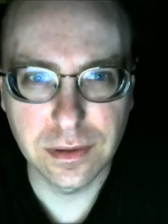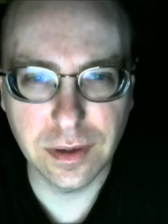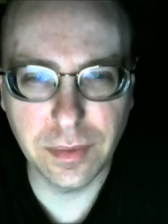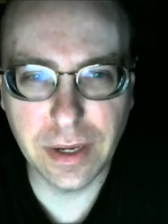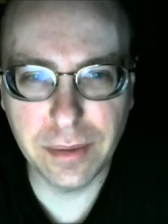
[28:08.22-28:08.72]
I
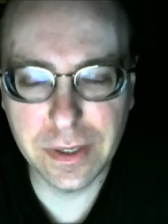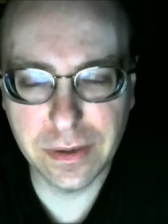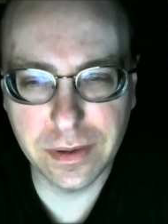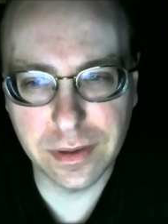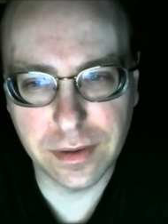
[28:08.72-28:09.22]
mean, I'm
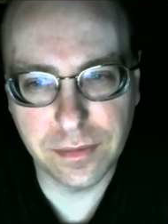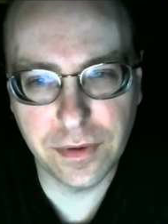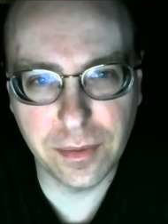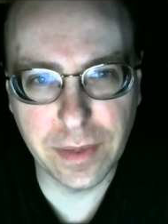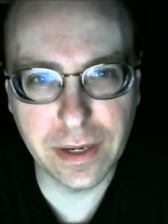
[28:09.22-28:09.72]
hearing a
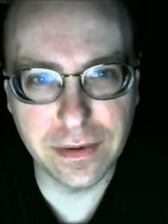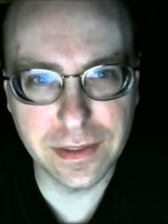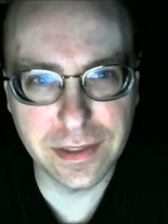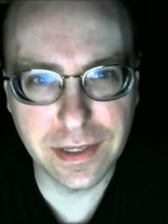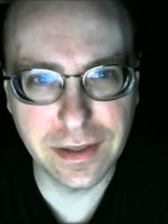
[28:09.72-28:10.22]
fair amount of
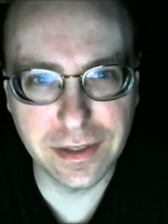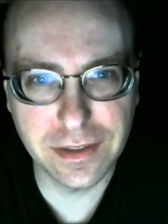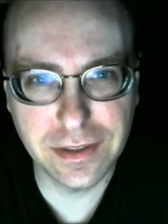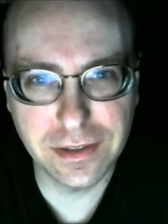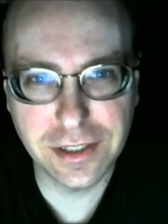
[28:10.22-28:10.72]
dissent. Like,
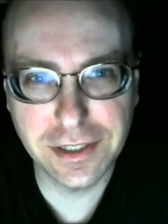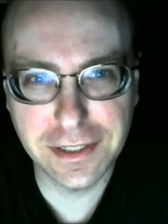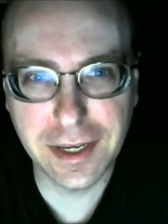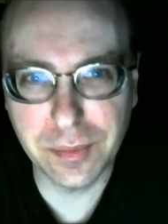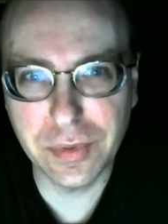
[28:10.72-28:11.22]
see, she's
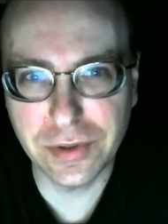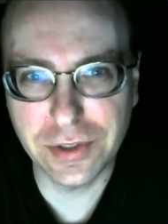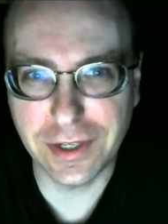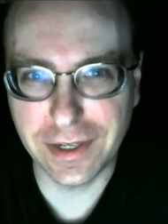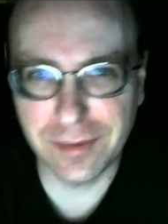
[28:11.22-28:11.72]
saying
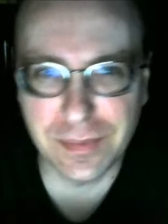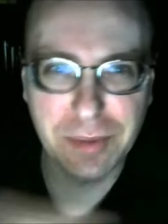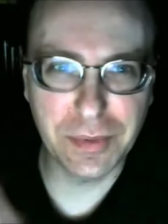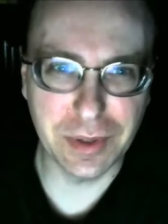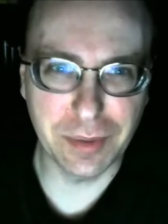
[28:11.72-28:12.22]
bullshit, and
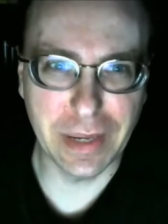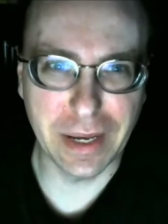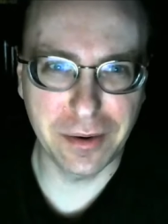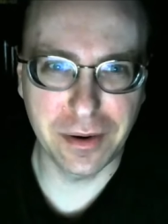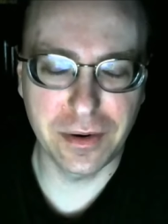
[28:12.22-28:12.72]
people in the
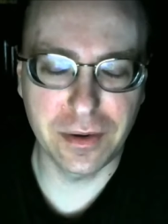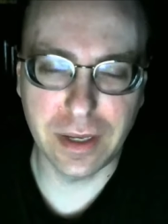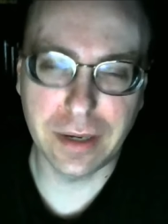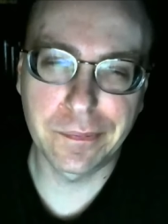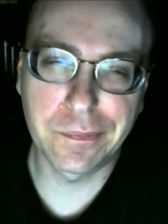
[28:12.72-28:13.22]
background are
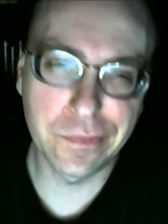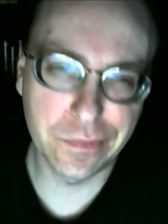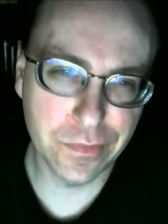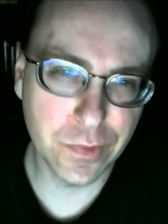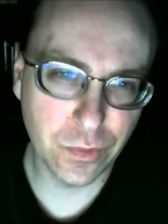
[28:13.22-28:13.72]
like,
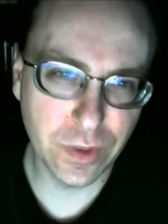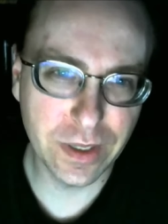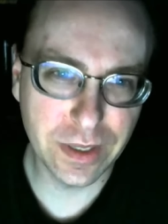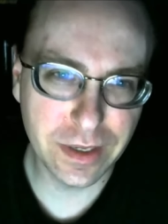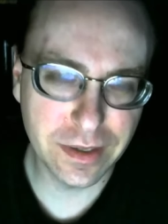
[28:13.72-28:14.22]

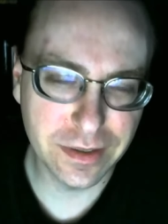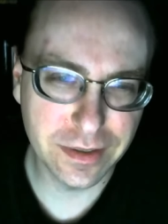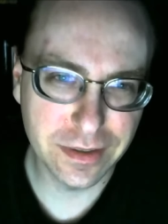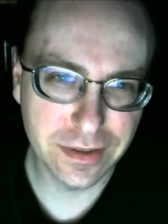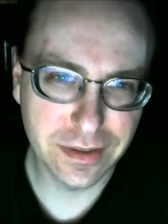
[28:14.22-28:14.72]
really?
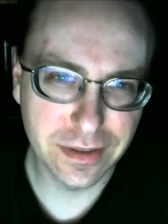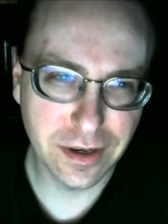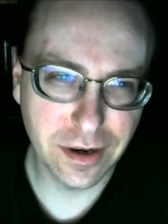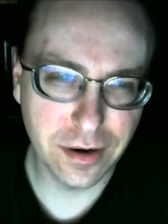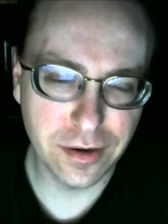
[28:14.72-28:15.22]

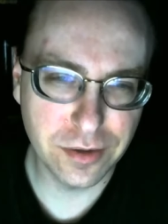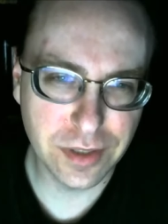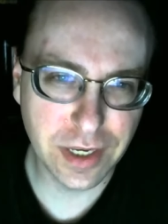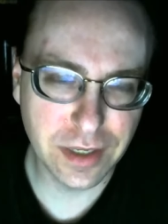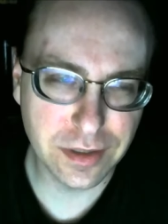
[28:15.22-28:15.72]
Are you
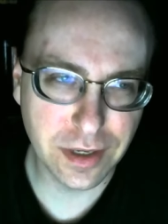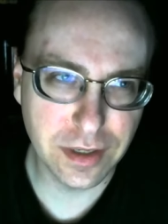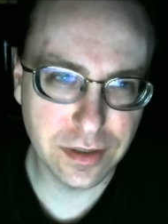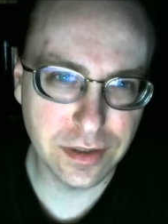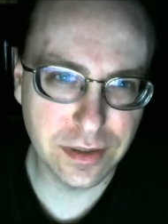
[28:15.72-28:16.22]
saying
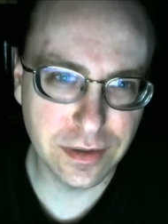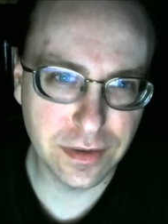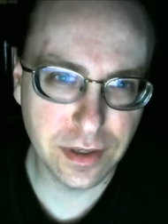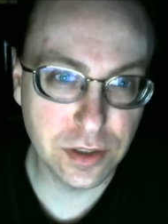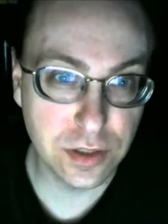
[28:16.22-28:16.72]
science isn't a
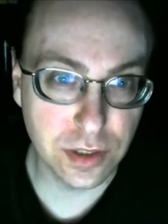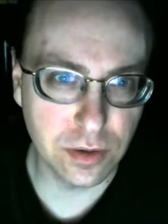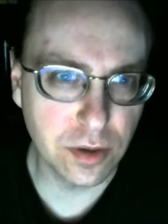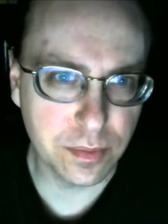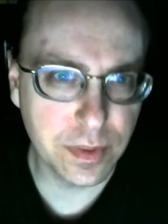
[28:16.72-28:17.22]
thing? She's like,
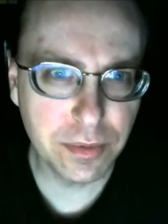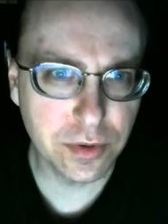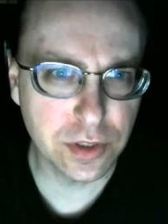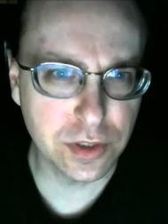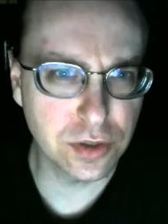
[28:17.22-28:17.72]
look, people
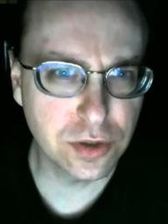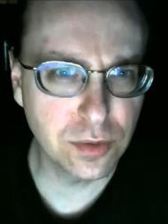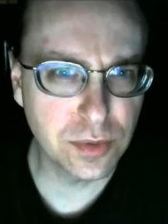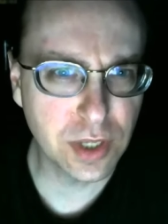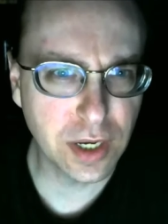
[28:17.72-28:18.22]
just assume
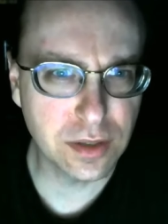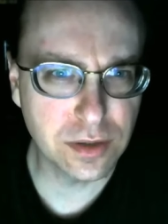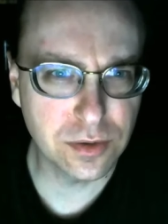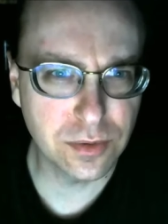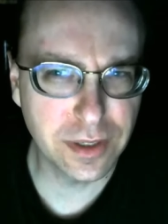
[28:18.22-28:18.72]
science
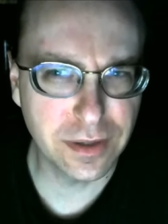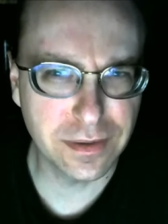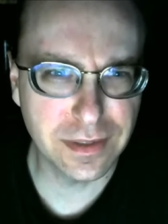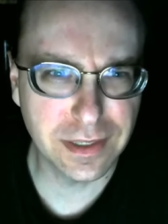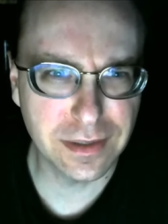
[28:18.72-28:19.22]
is real.
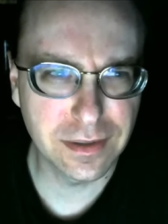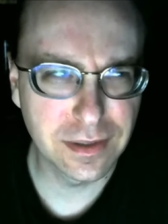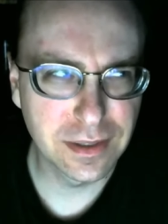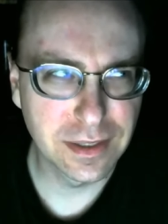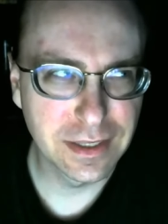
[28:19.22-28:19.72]
It's like,
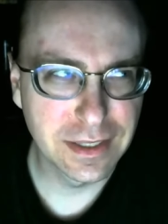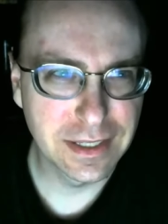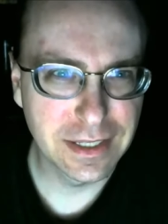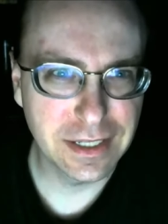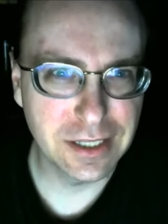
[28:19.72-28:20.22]

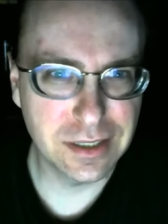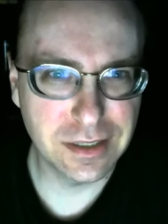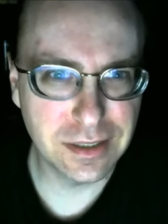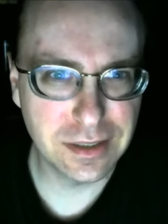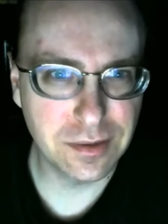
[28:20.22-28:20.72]
it's
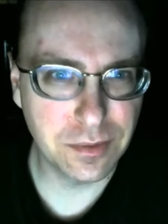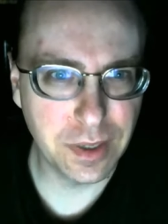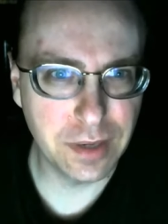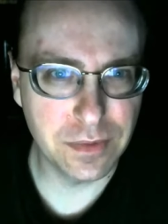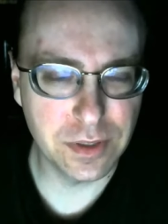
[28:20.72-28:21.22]
just a way
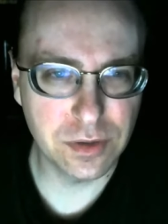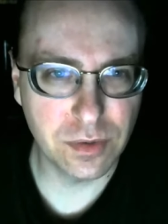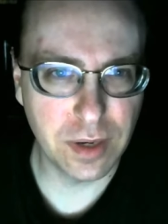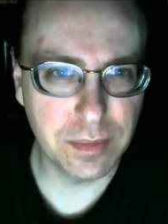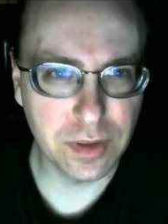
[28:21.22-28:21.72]
of
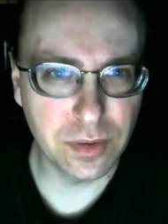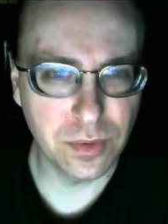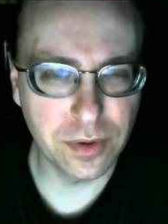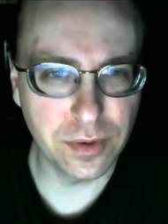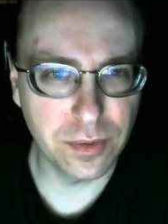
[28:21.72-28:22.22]
describing the
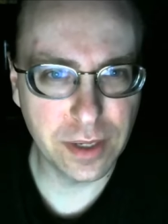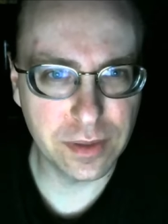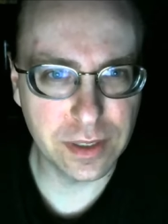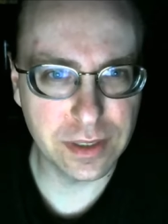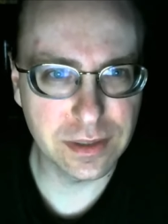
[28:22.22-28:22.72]
world around
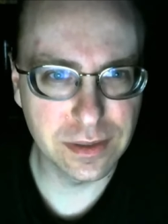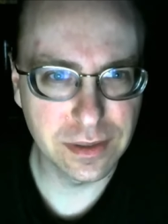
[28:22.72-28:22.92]
us.